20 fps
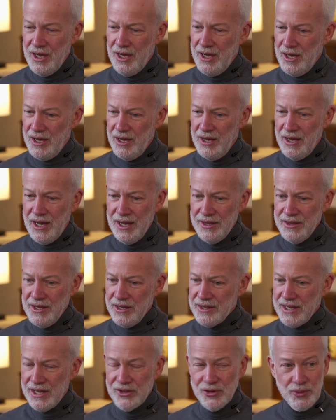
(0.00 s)
I
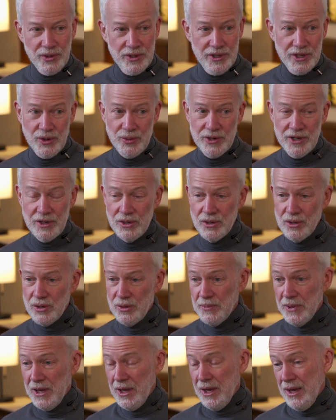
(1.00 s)
think that's really
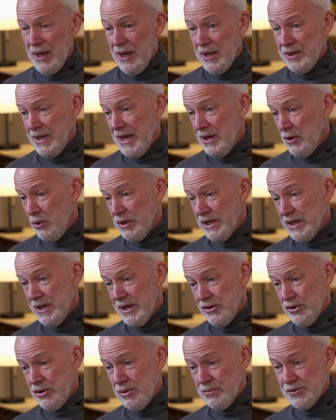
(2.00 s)
critical, not only in
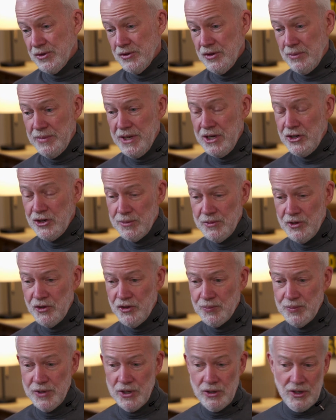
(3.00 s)
terms of the measurements,
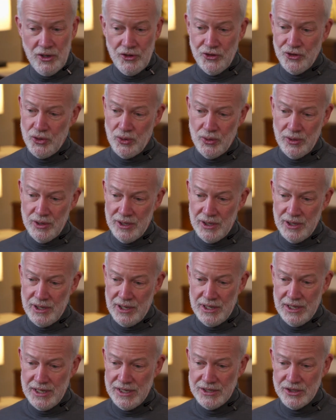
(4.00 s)
but also
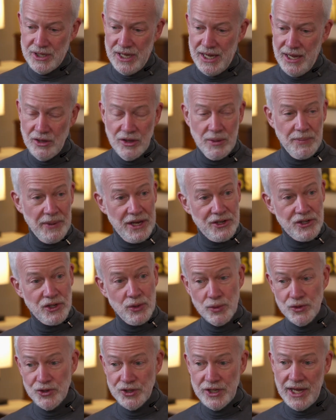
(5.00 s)
as to how the patient
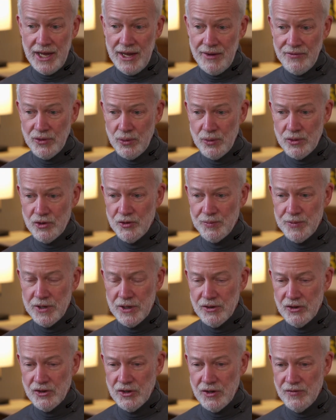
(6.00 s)
will see afterwards,
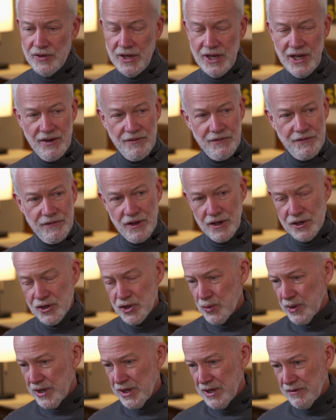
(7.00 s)
because if they have
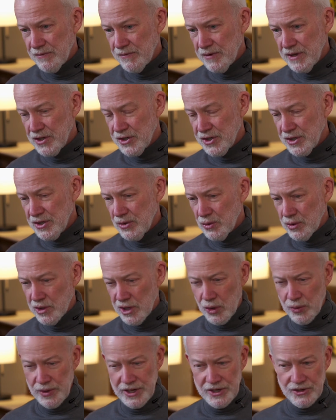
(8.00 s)
fluctuating vision or
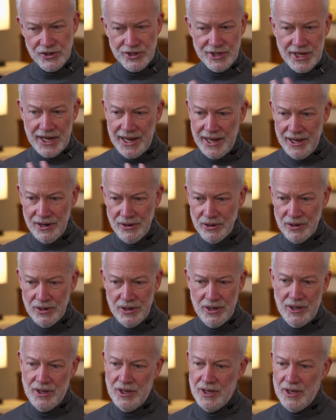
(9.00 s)
create scatter,
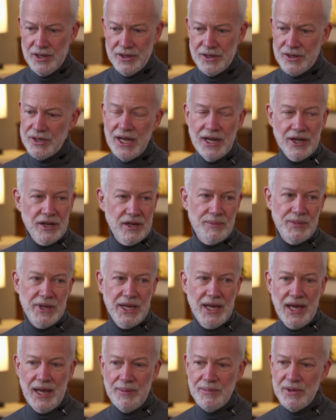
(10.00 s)
they're not going to be
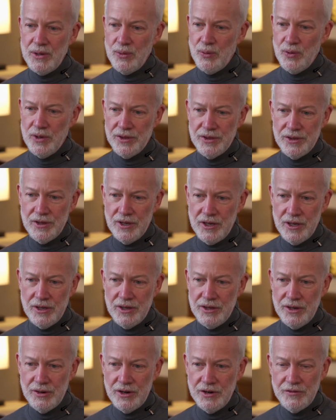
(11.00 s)
happy with
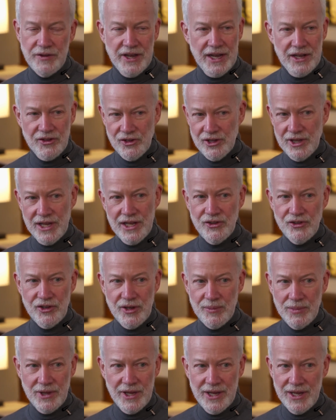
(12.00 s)
their advanced lens
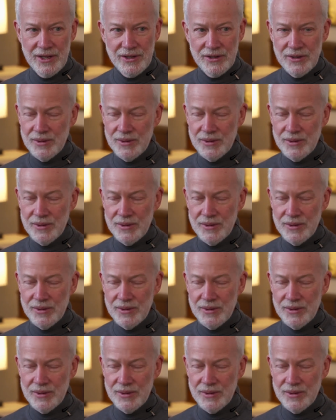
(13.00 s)
implant.